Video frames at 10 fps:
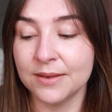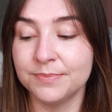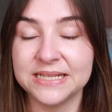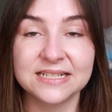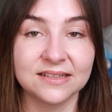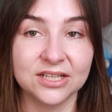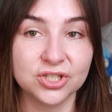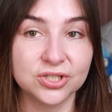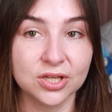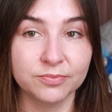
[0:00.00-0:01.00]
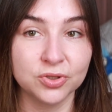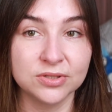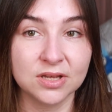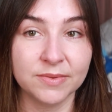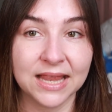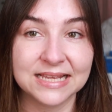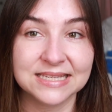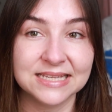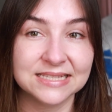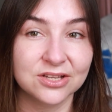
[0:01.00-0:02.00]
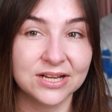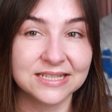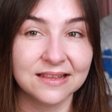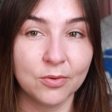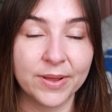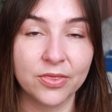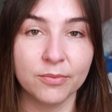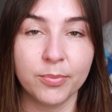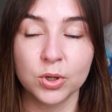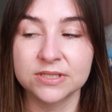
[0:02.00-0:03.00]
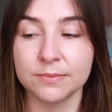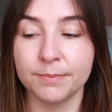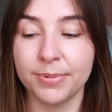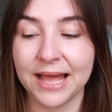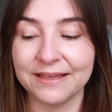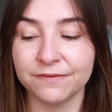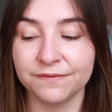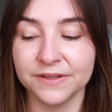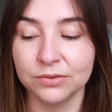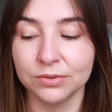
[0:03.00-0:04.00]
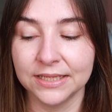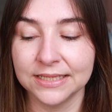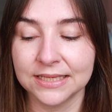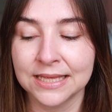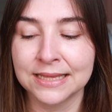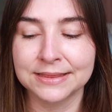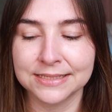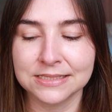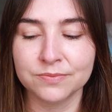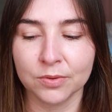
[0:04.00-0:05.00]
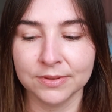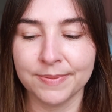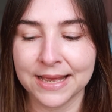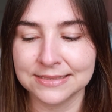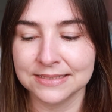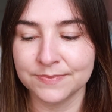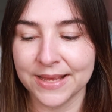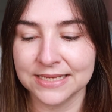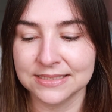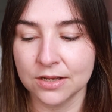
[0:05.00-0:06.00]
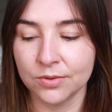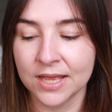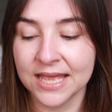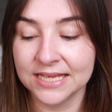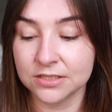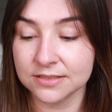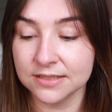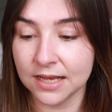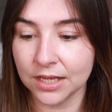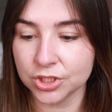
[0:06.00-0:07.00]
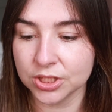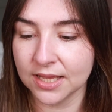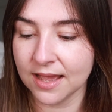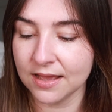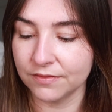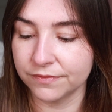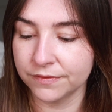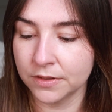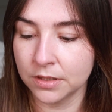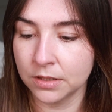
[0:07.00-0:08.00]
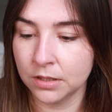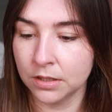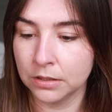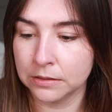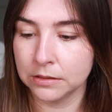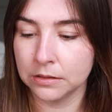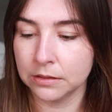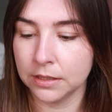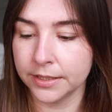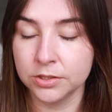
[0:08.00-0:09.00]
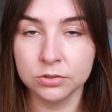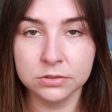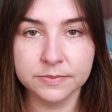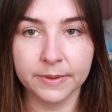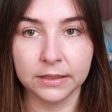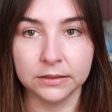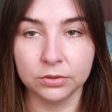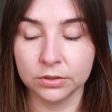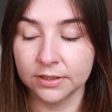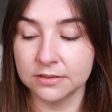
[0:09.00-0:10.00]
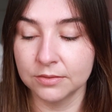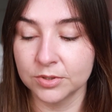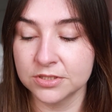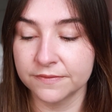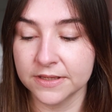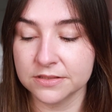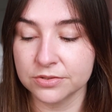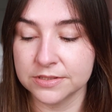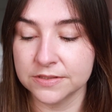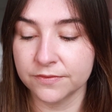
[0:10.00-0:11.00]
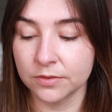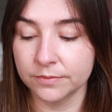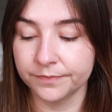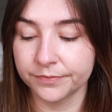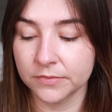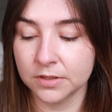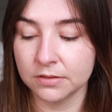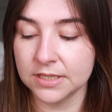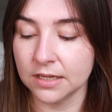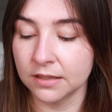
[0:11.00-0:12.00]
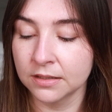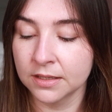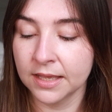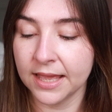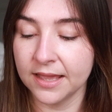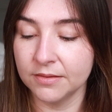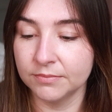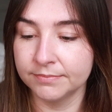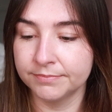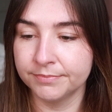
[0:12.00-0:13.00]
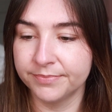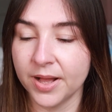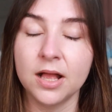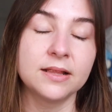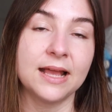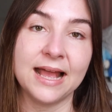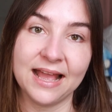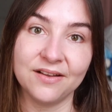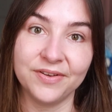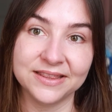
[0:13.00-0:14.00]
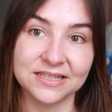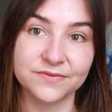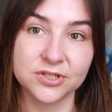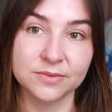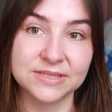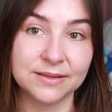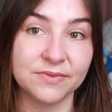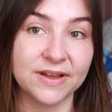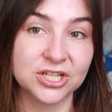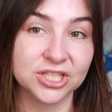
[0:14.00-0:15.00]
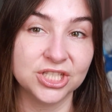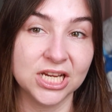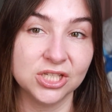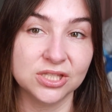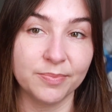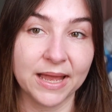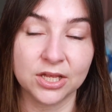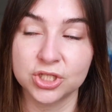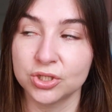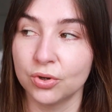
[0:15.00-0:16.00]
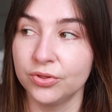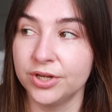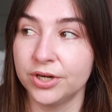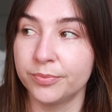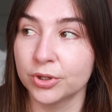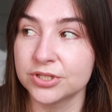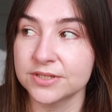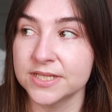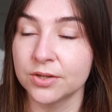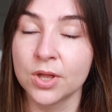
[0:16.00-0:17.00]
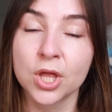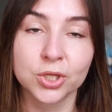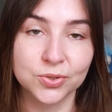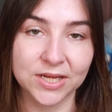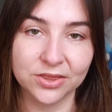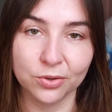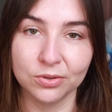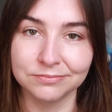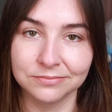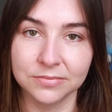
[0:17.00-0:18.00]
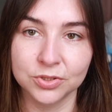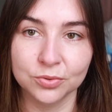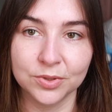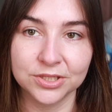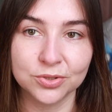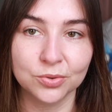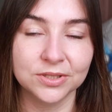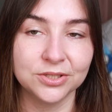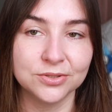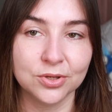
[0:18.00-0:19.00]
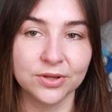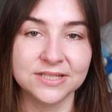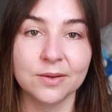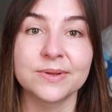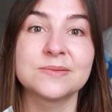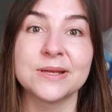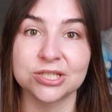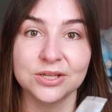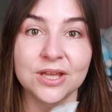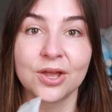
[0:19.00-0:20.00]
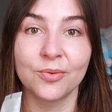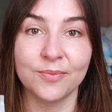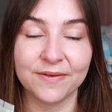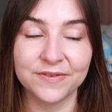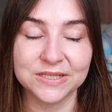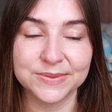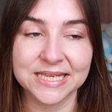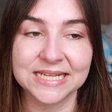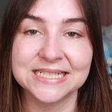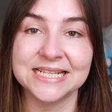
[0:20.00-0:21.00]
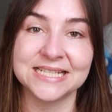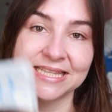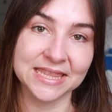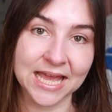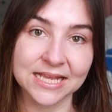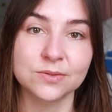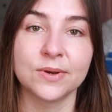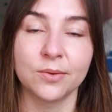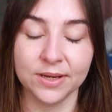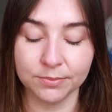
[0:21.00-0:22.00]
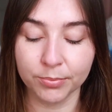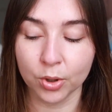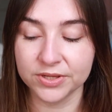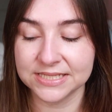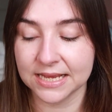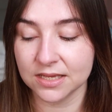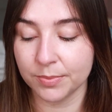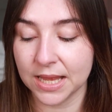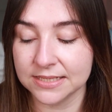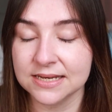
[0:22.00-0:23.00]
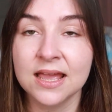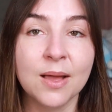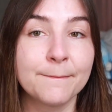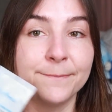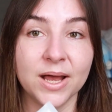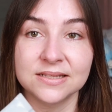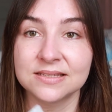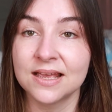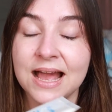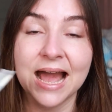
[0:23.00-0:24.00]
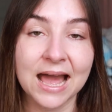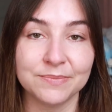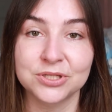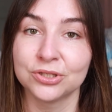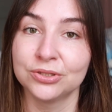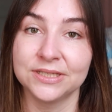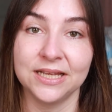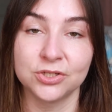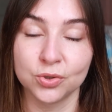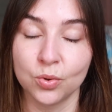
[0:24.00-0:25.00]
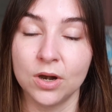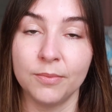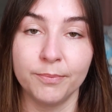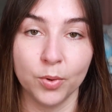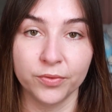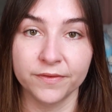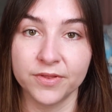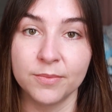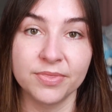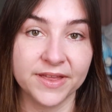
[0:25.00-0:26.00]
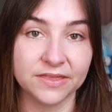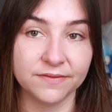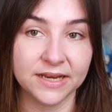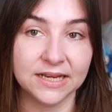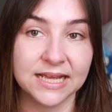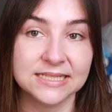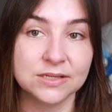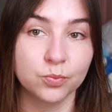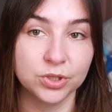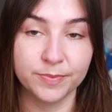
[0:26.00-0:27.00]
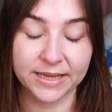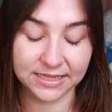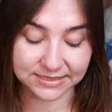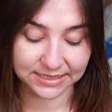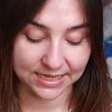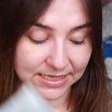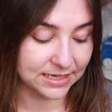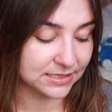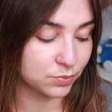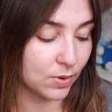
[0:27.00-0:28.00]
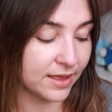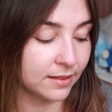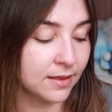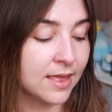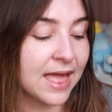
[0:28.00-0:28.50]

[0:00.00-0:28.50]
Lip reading: And basically, I just used up the last of this. There is a little bit on the bottom, but I feel like this is probably past its best now. It doesn't actually have I use by on it. I wonder if that's because it's from Korea. But I have had this for some time. They've actually changed the packaging on their products now. So I thought, don't want to totally use all this up, especially when my face was irritated, and that's when I went and bought the Psychoplast. But absolutely adore both of them. Think they're very nice. Would buy this again as well.